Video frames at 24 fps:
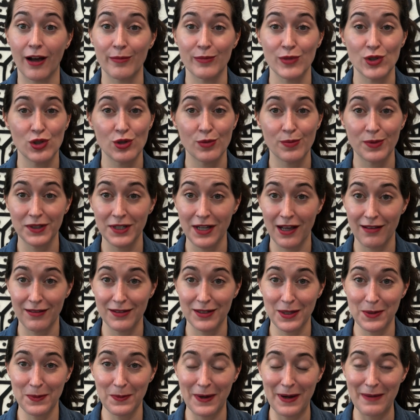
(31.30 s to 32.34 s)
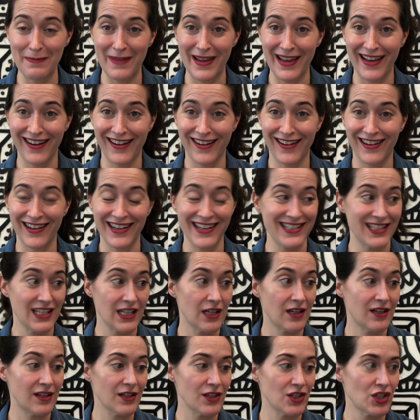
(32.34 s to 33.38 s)
super talented winemaker, is
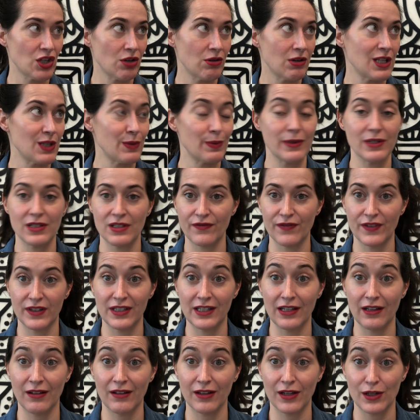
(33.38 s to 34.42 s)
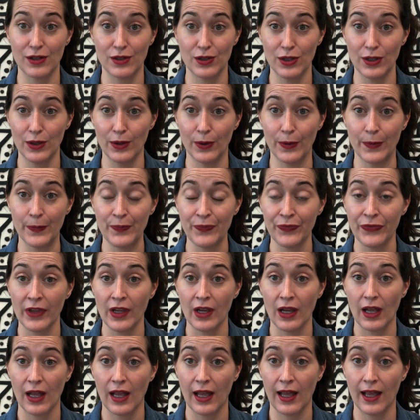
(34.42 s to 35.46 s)
here to show us what Zinfandel can do,
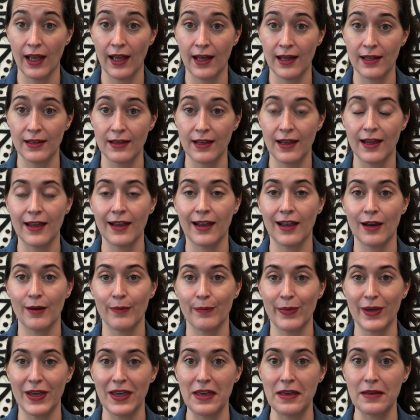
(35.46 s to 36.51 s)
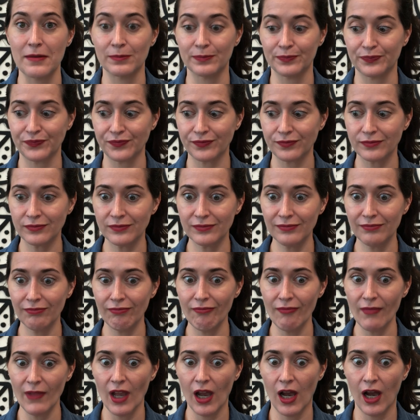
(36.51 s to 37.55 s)
and that it can be
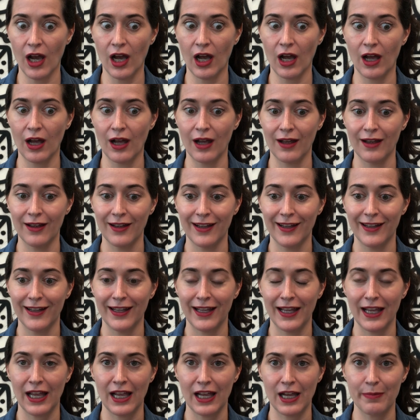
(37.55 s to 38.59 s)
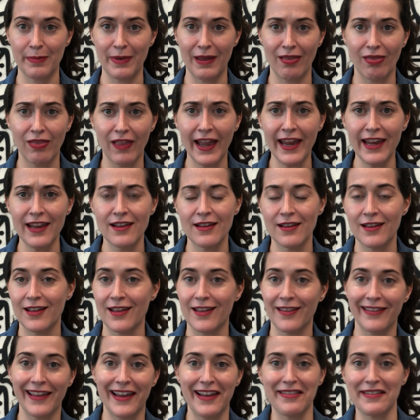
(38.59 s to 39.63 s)
light
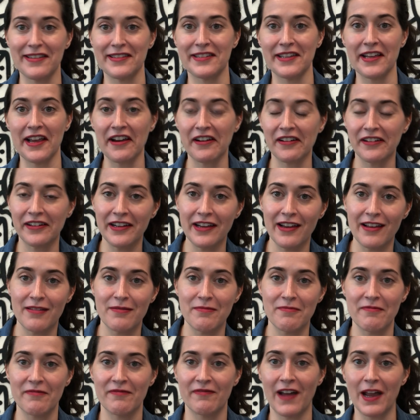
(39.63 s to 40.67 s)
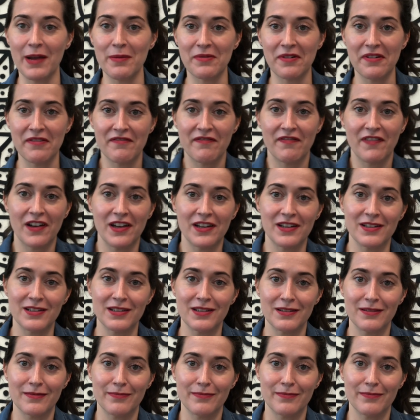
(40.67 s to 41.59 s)
and like this airy and vibrant, fun,